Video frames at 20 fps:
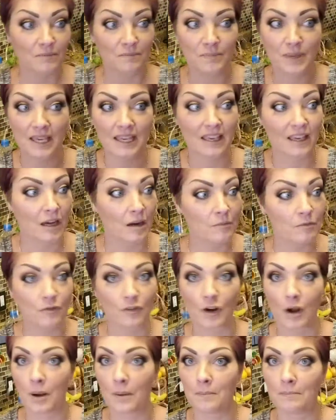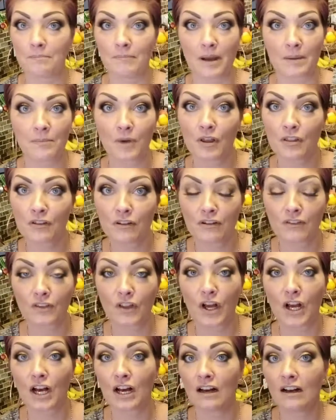picking up from my
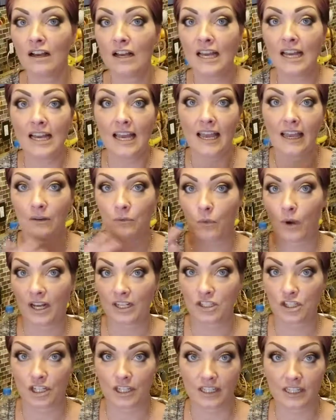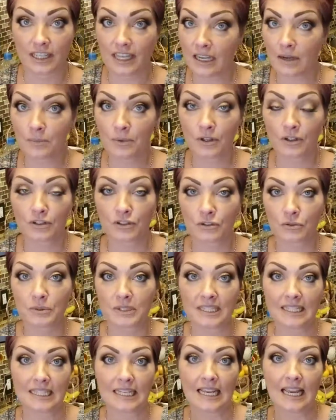mother-in-law and watching a neighbor do
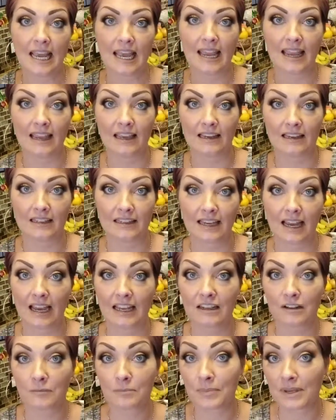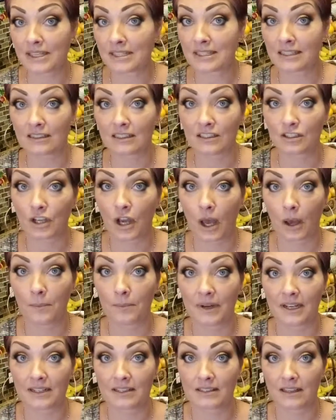it, and kind of basically taught
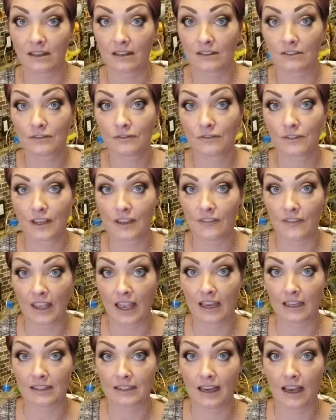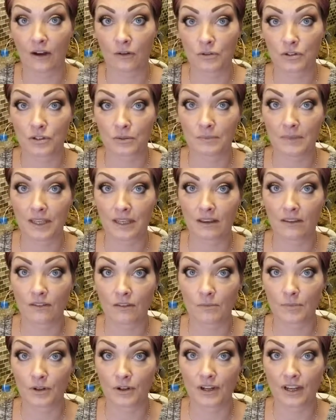myself in the end how to make the
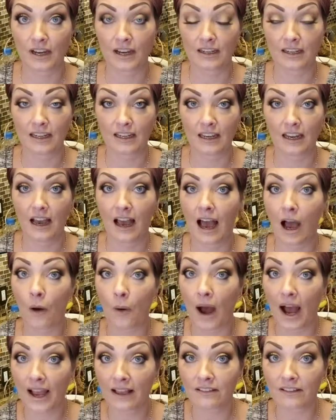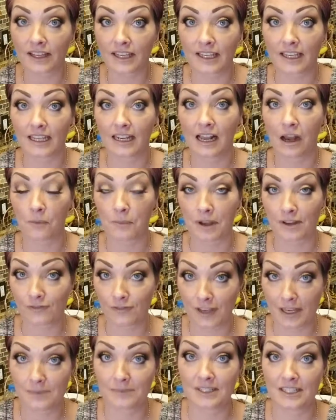biryani, how I like it and how my
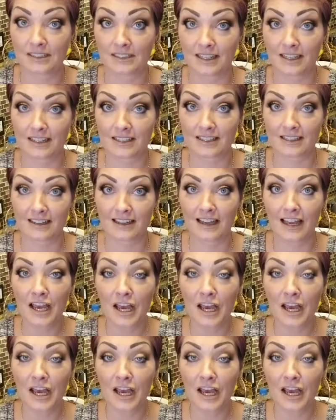family likes it.